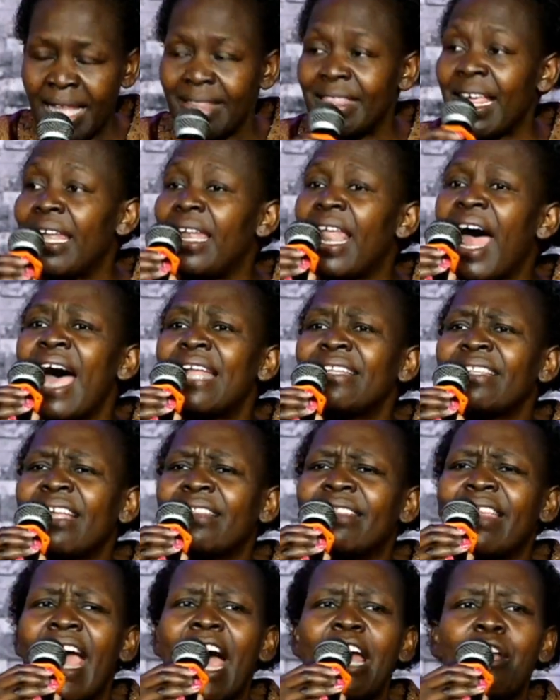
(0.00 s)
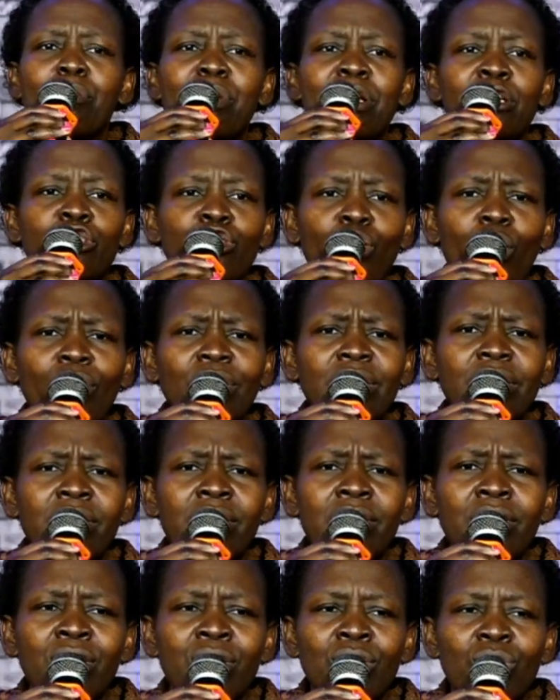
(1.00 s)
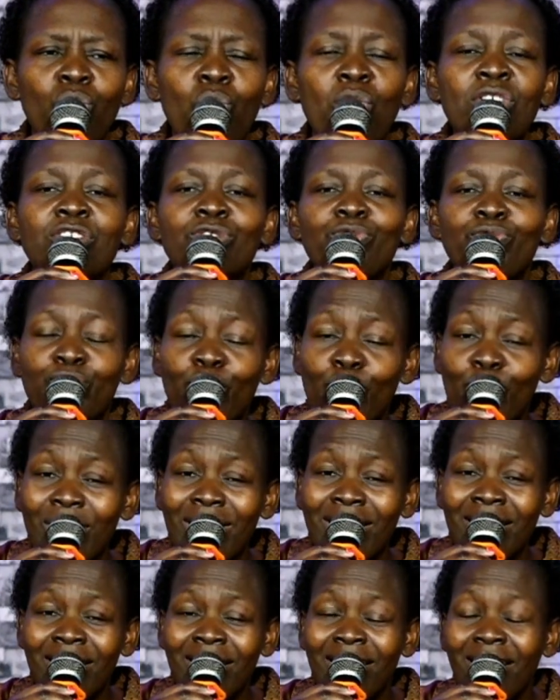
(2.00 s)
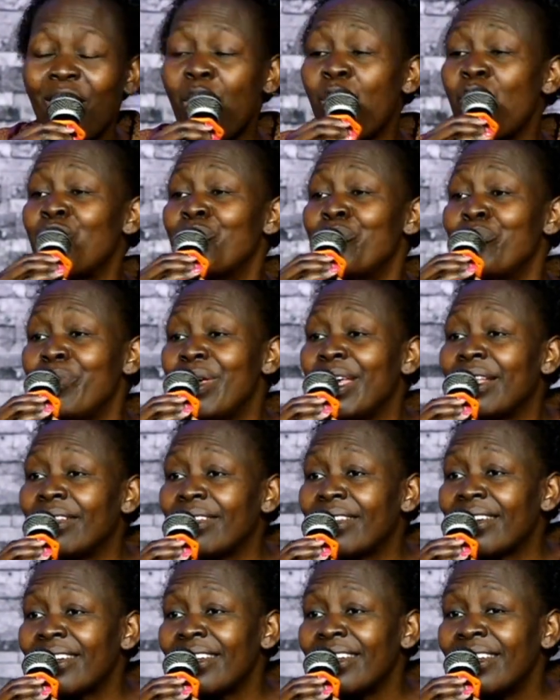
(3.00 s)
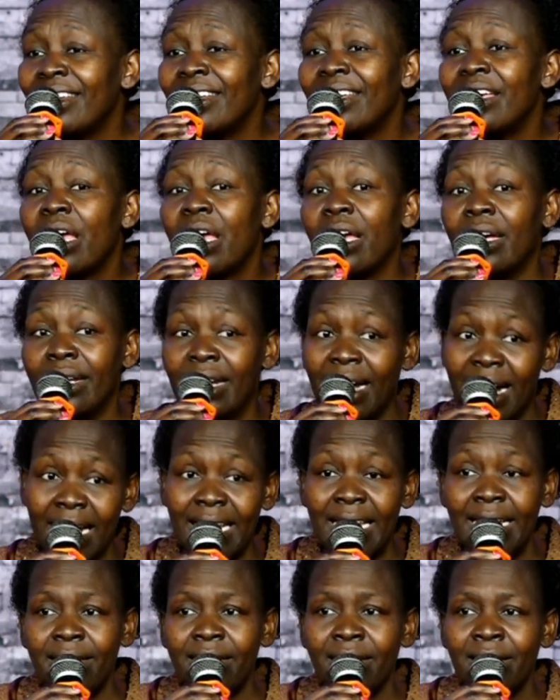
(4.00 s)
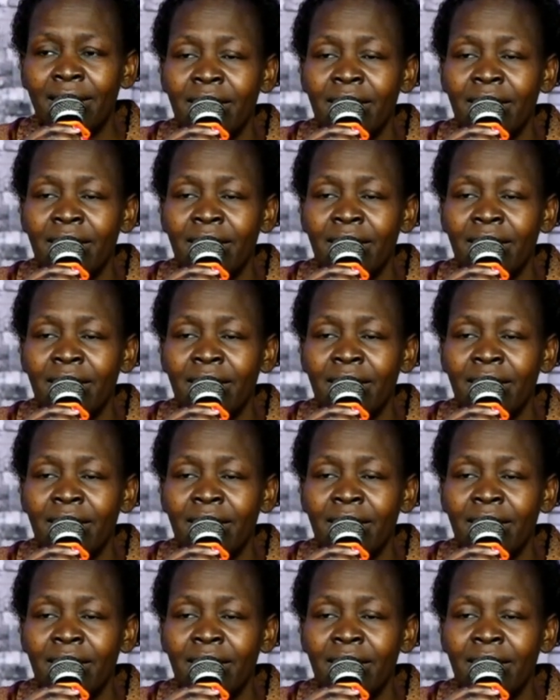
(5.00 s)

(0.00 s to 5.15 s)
The land that they had been told was full of milk and honey.